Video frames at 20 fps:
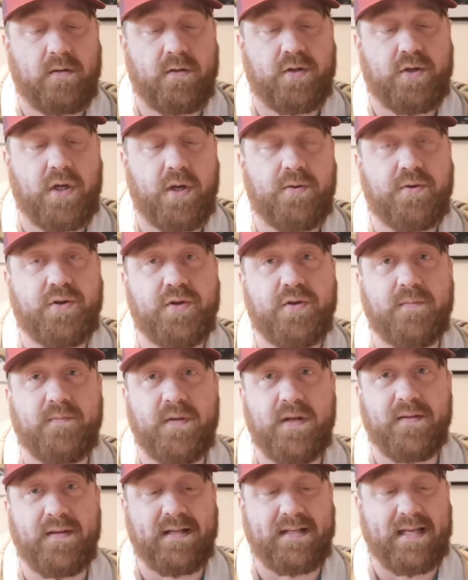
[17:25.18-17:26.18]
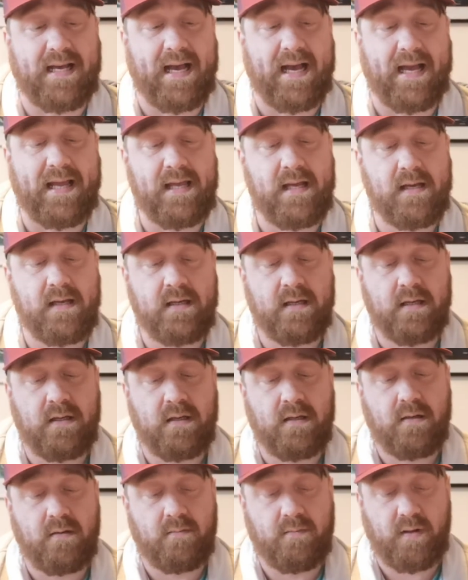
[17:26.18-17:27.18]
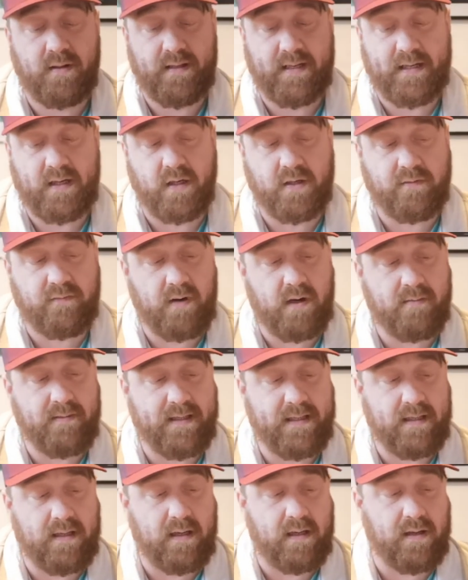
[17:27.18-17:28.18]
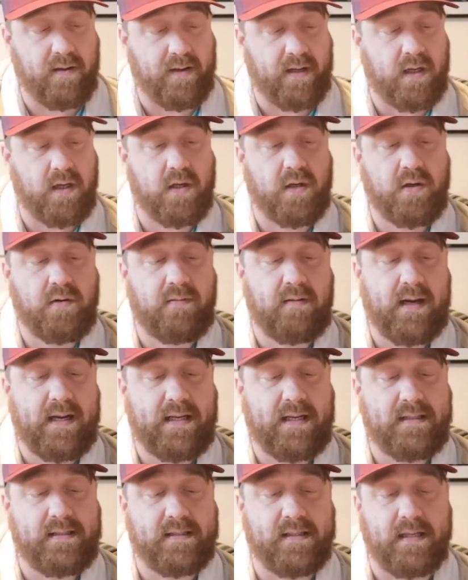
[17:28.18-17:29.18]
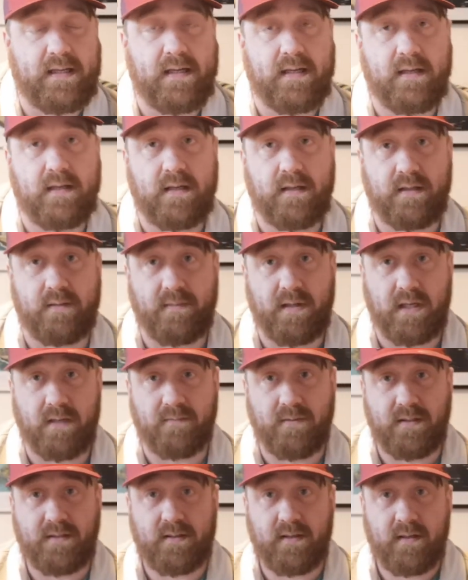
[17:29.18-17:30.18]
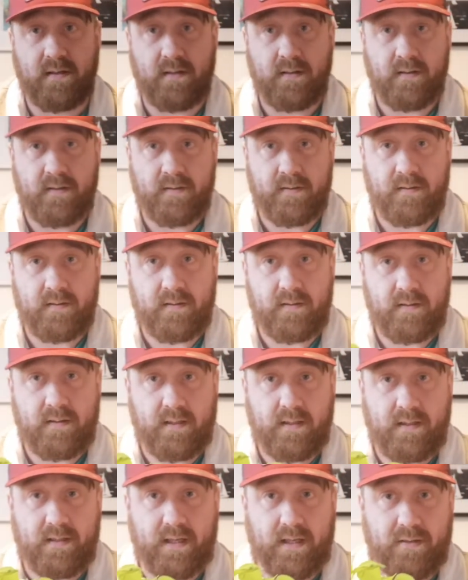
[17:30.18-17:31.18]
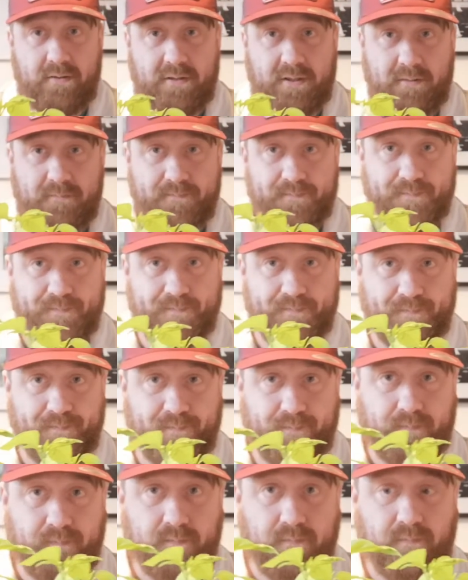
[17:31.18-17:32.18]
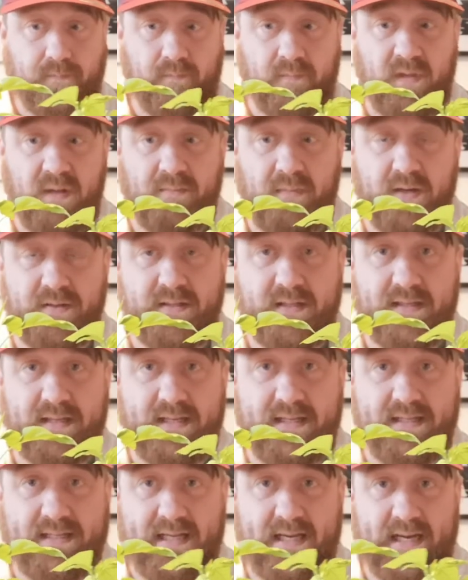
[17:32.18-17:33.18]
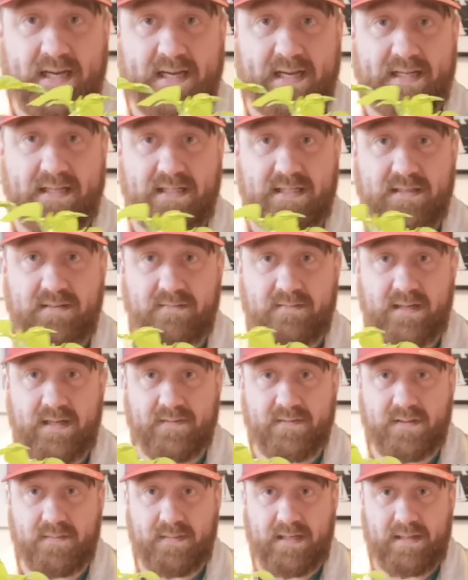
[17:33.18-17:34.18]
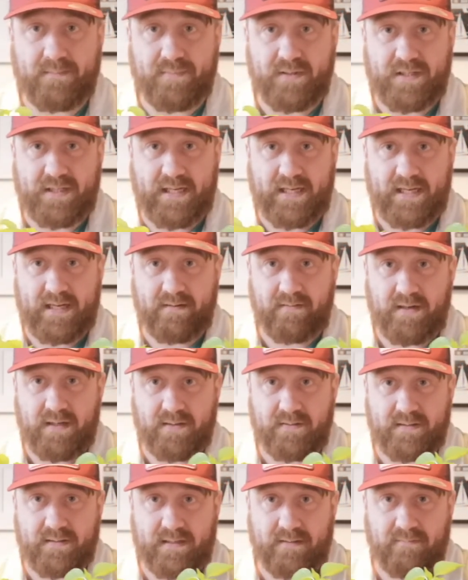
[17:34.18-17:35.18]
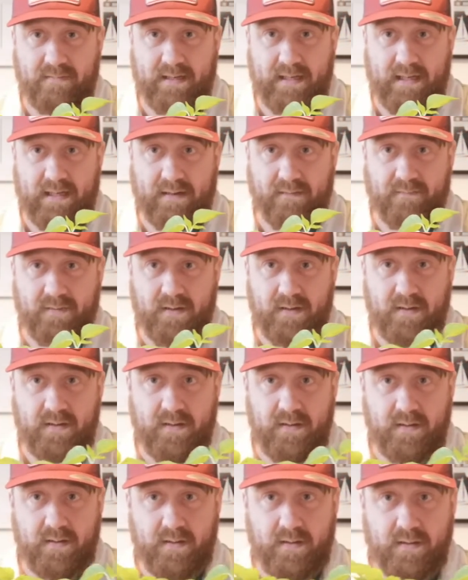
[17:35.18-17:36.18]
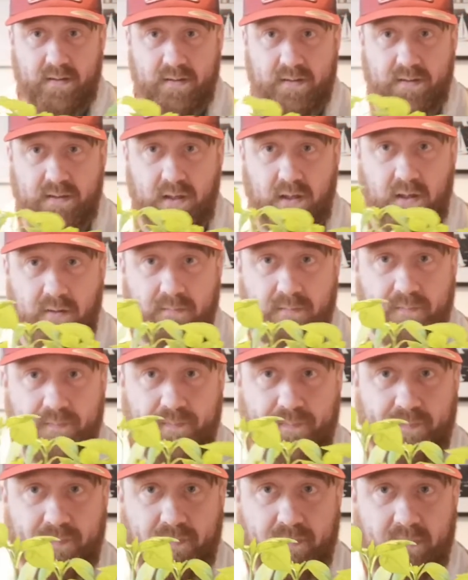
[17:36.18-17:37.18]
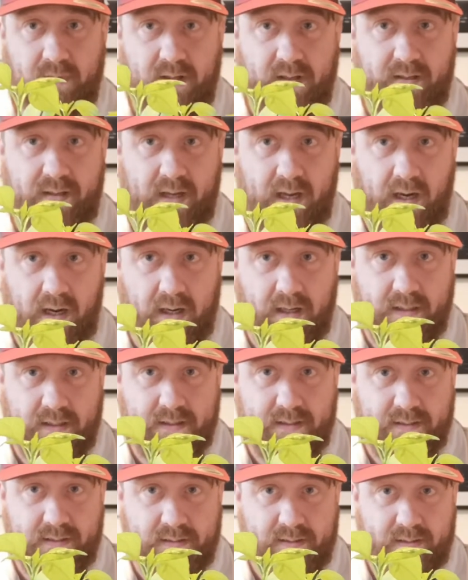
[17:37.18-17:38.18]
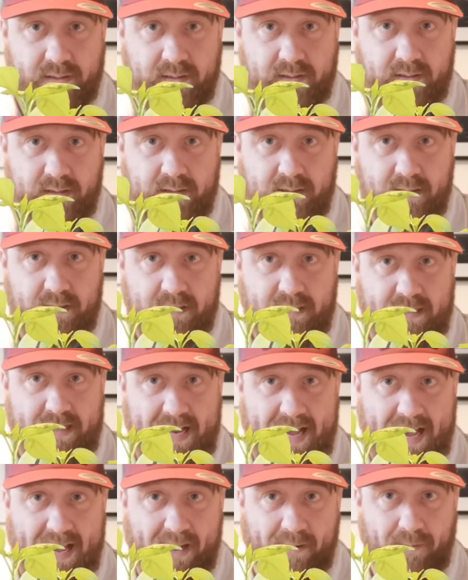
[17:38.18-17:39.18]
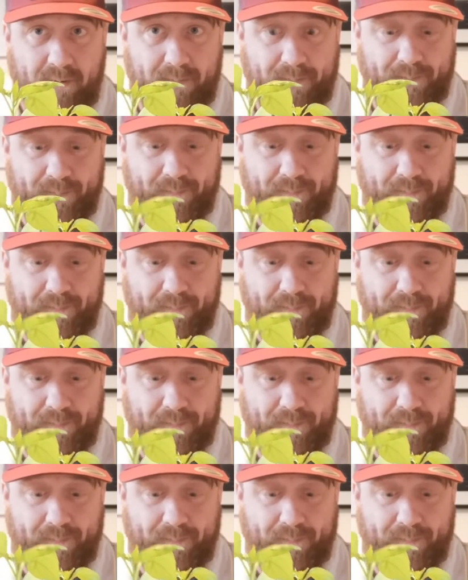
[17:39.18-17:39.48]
Showed you them the other day, but they are growing like crazy at the moment. Look at those. Most of these cayennes, we have some habaneros, and we have some nagas. Now,